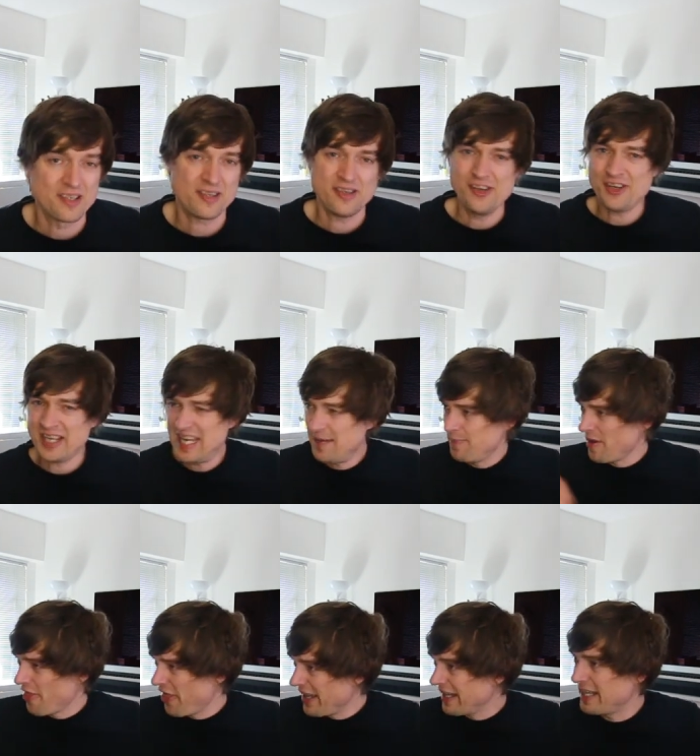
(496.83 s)
You, you keep
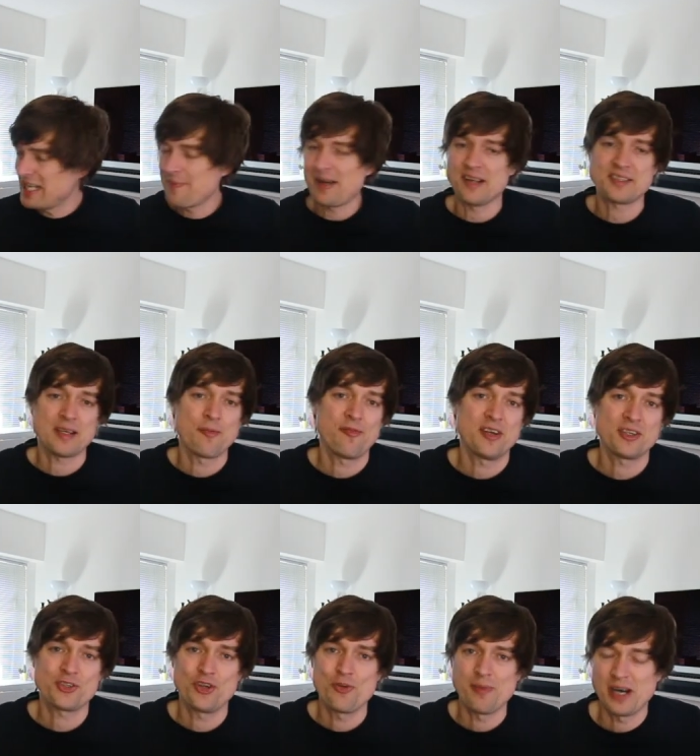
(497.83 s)
thinking about something
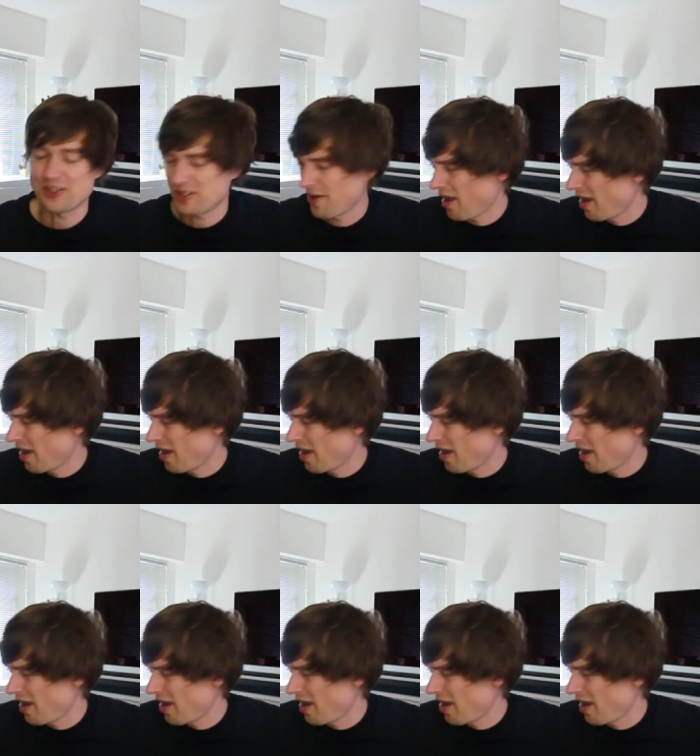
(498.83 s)
too much. I,